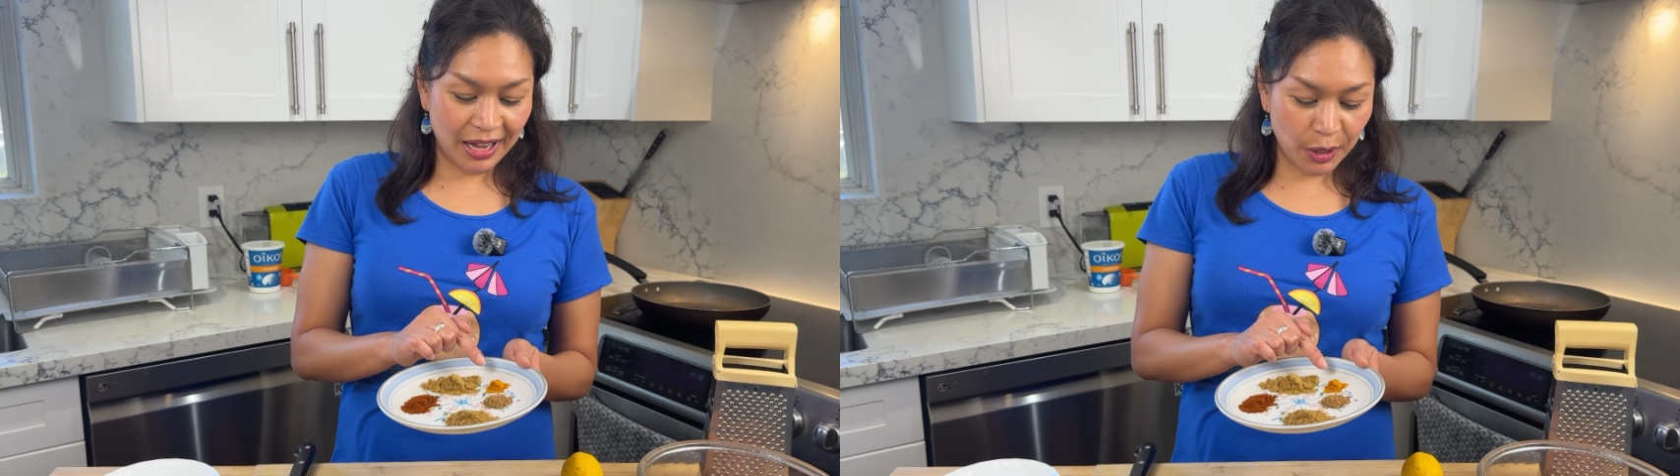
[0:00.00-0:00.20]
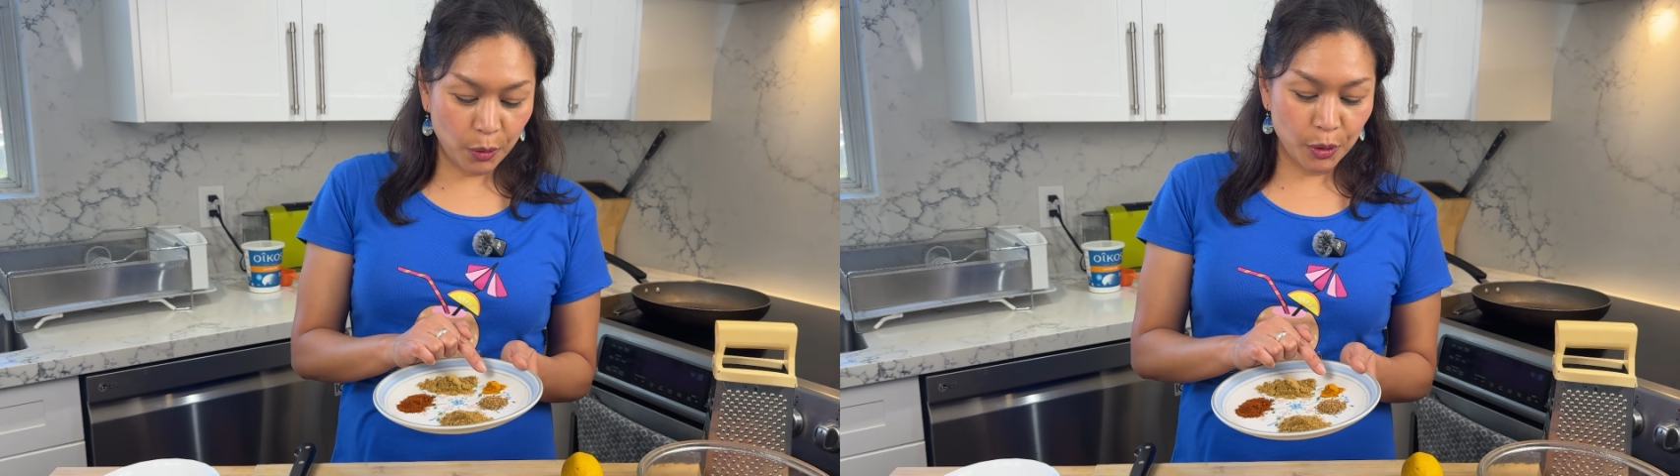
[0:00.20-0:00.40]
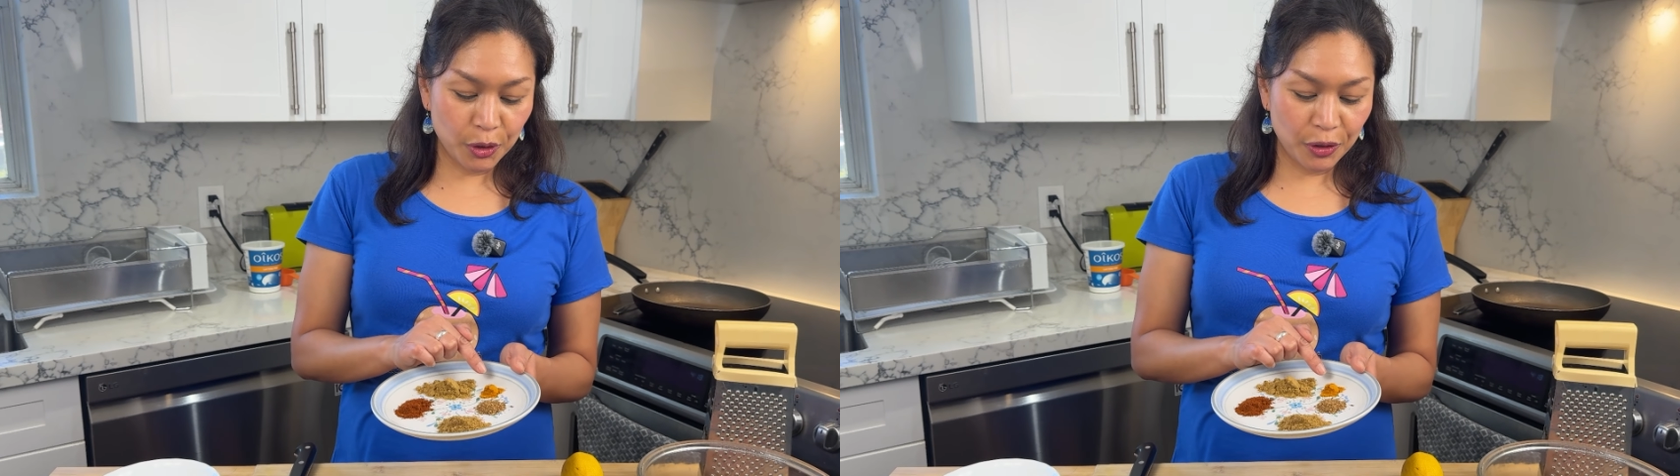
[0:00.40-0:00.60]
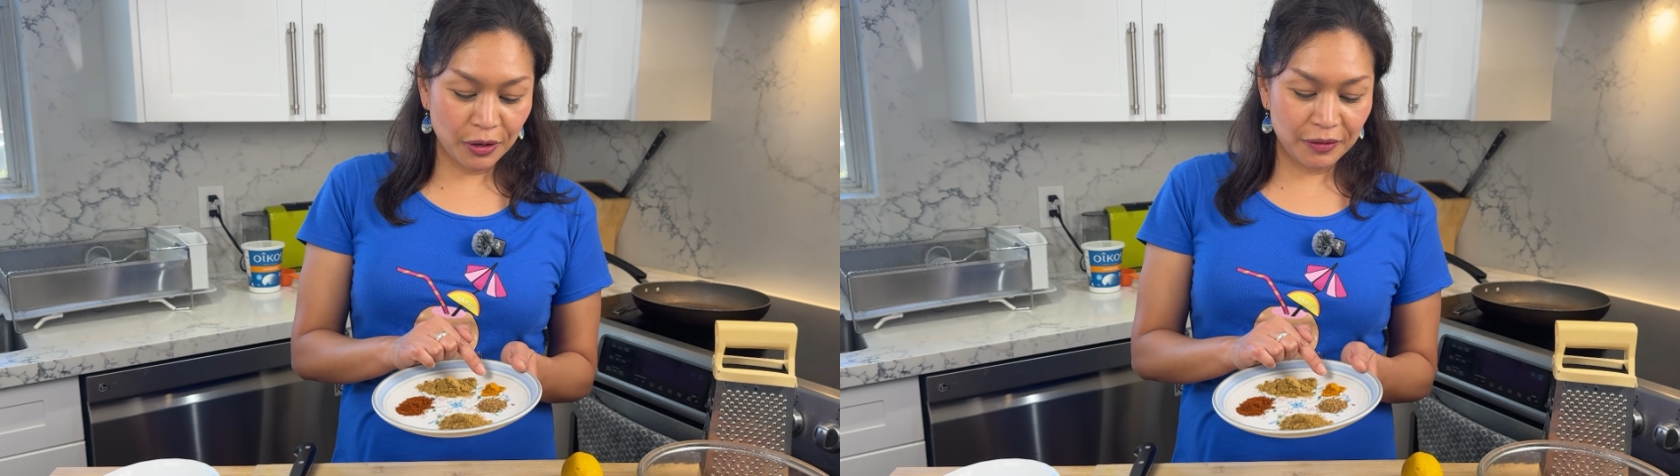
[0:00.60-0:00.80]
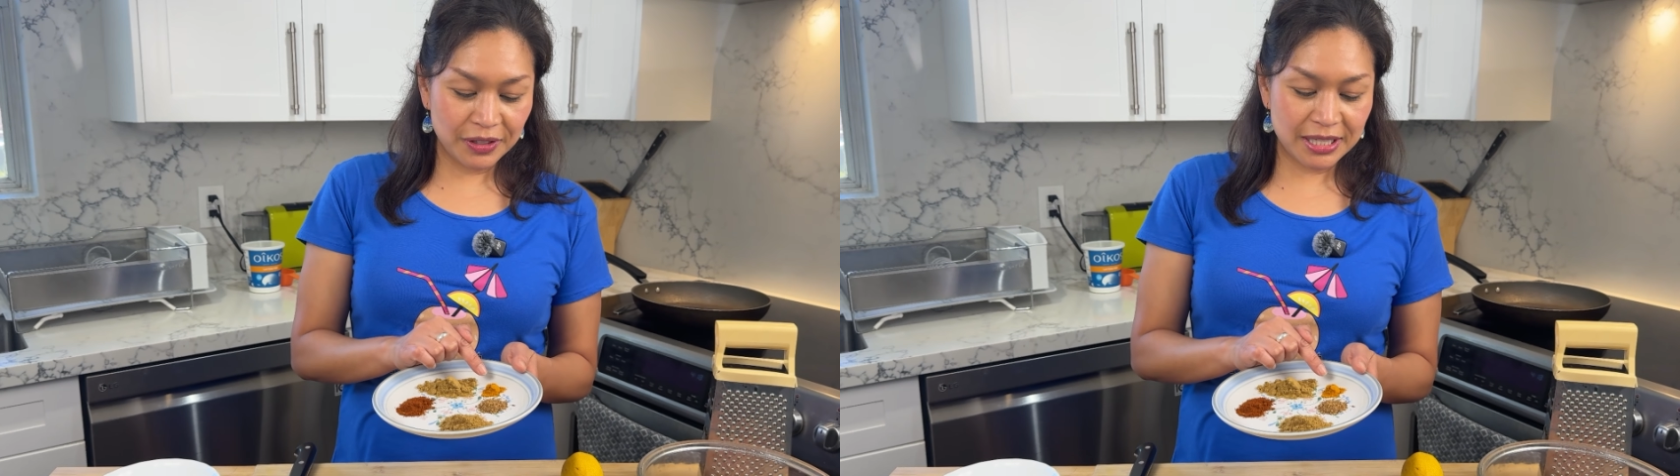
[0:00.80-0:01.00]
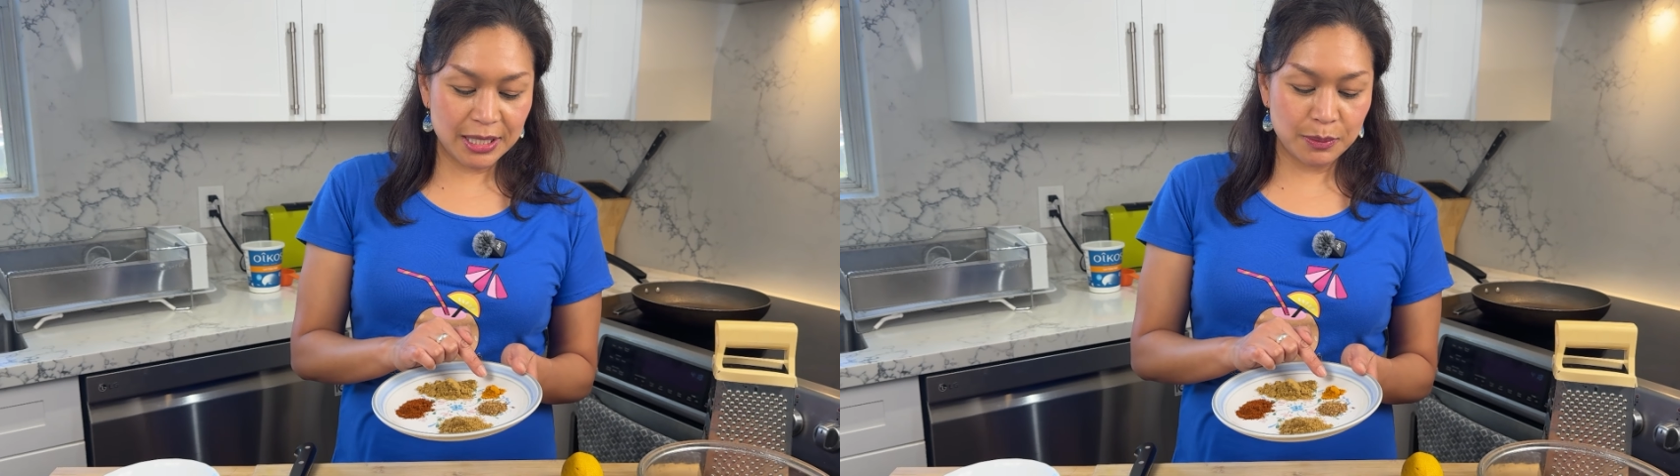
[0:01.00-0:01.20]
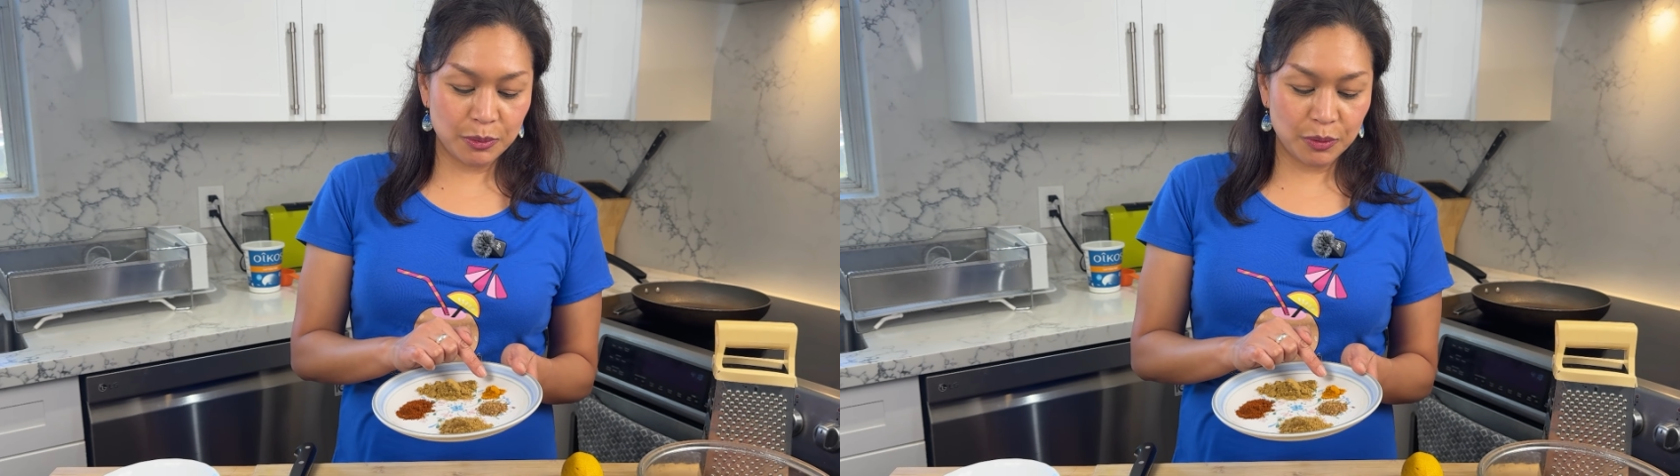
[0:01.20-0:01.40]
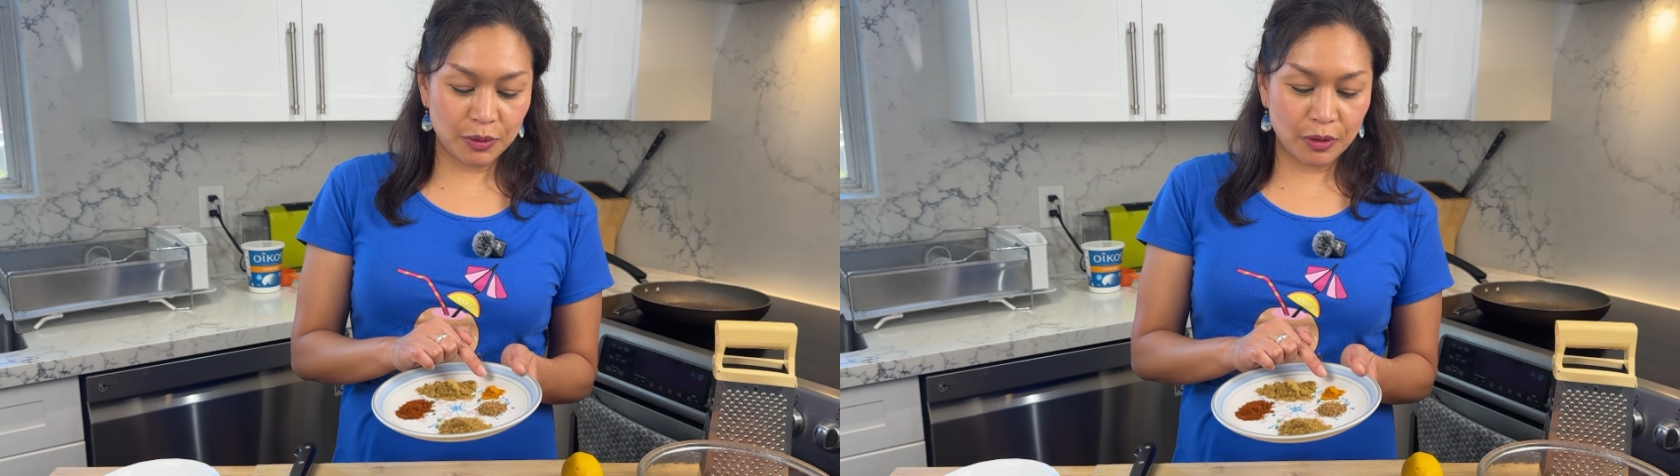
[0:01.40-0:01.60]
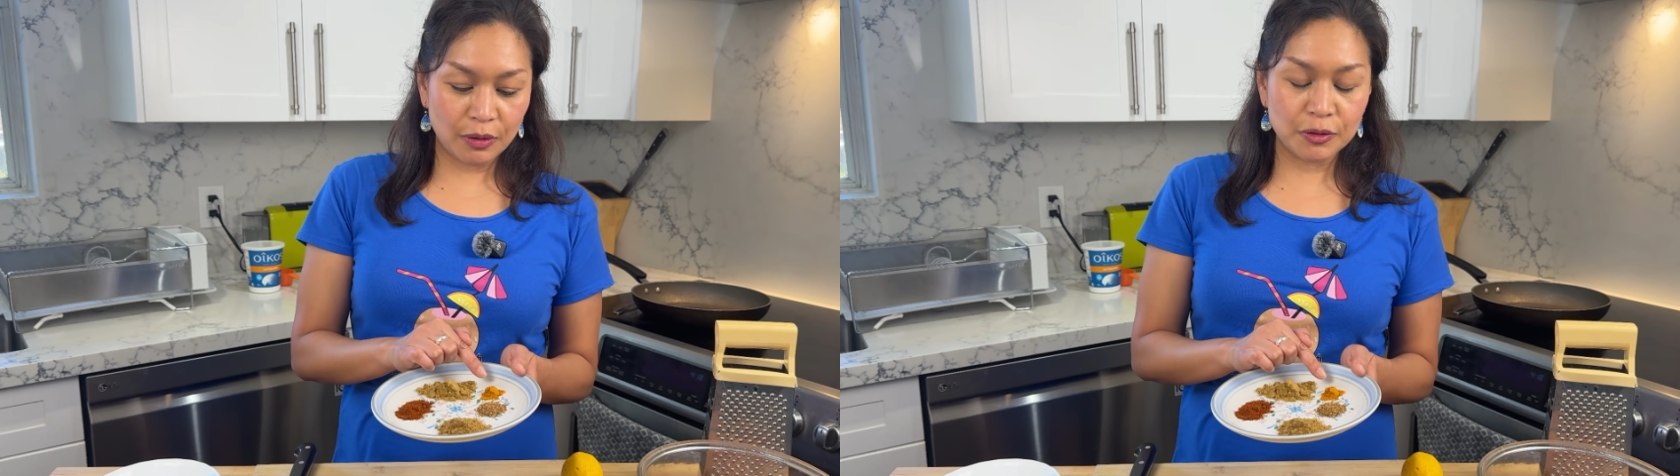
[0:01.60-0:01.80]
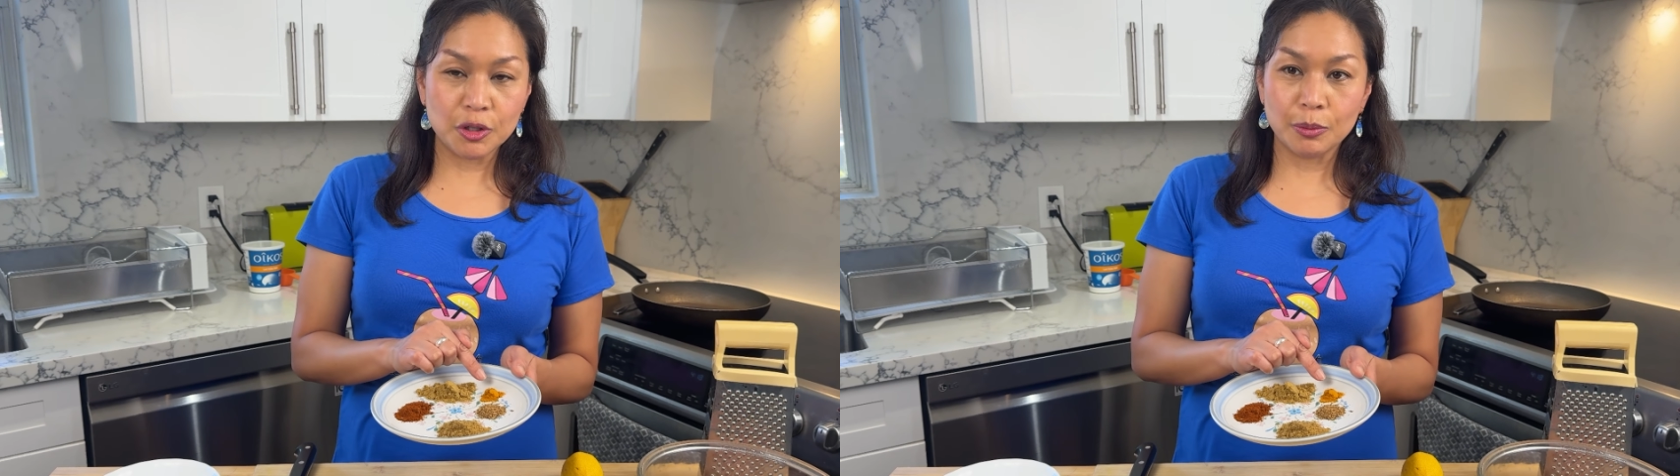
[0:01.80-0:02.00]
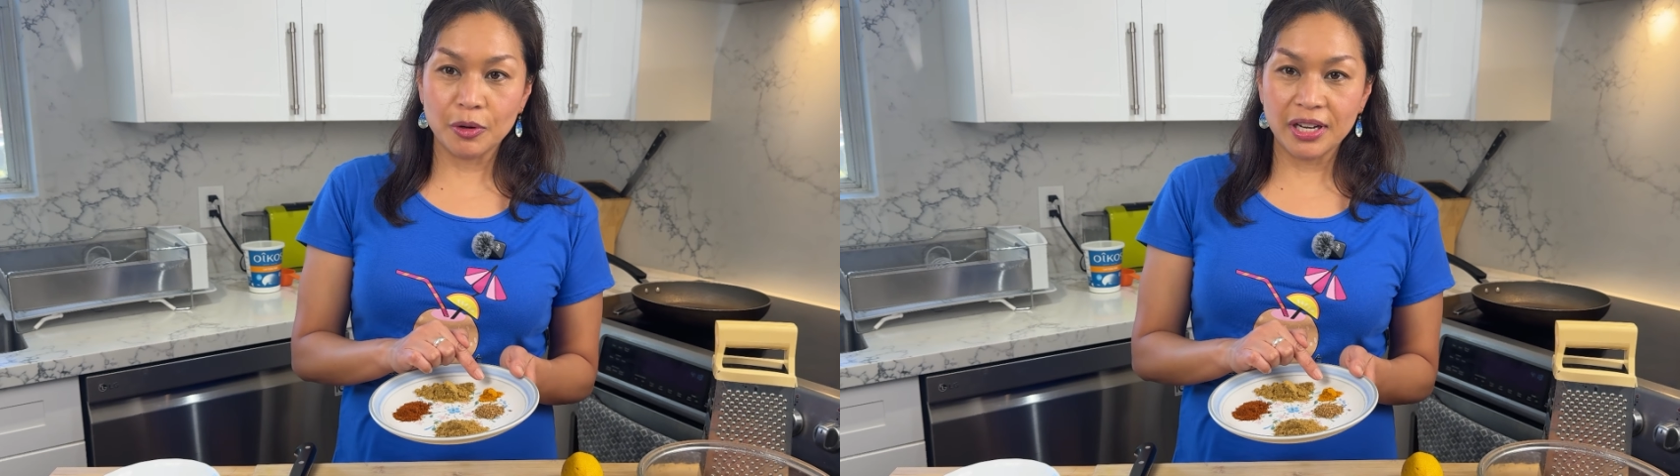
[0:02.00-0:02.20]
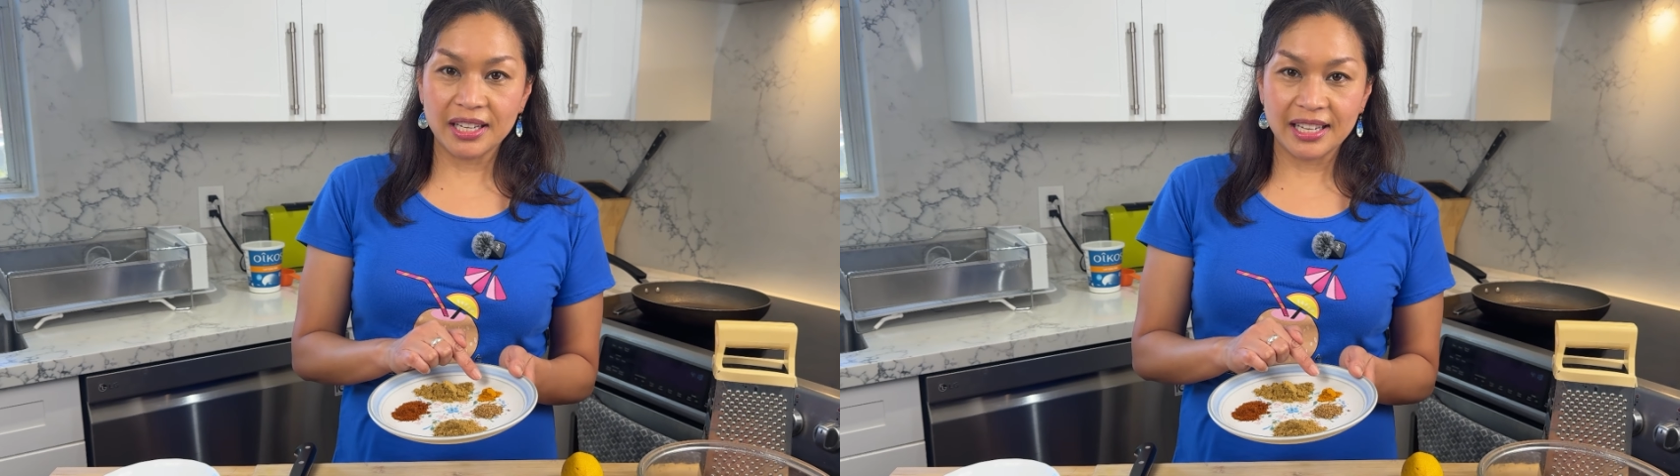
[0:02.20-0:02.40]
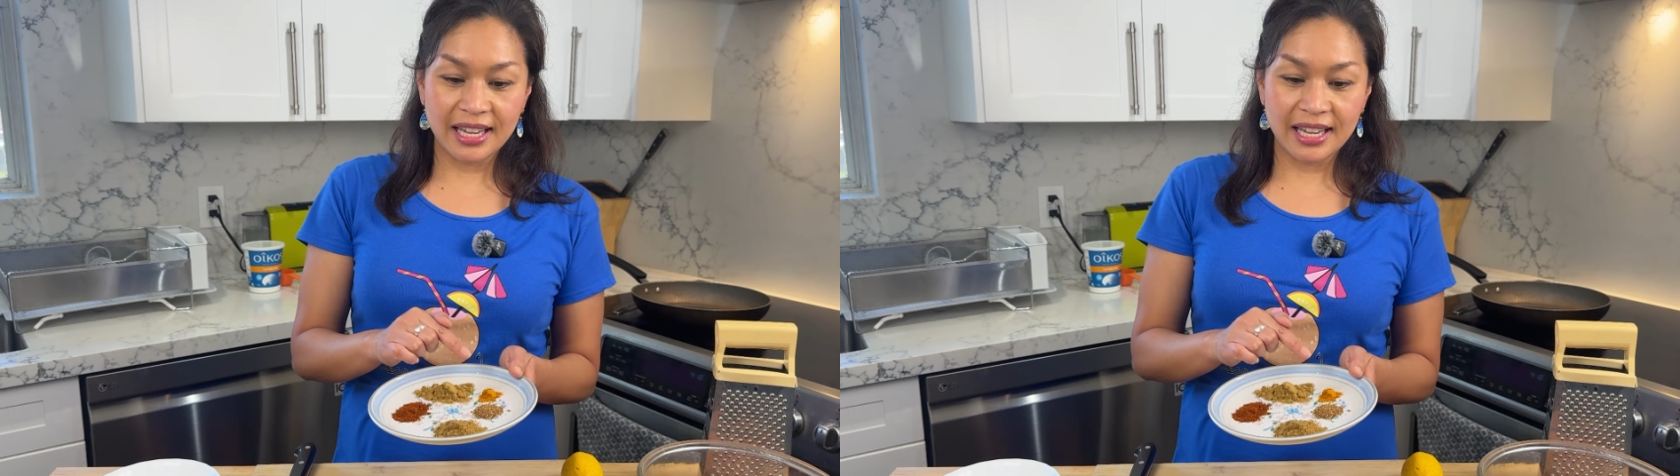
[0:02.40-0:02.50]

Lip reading: 1/4 of a teaspoon of turmeric,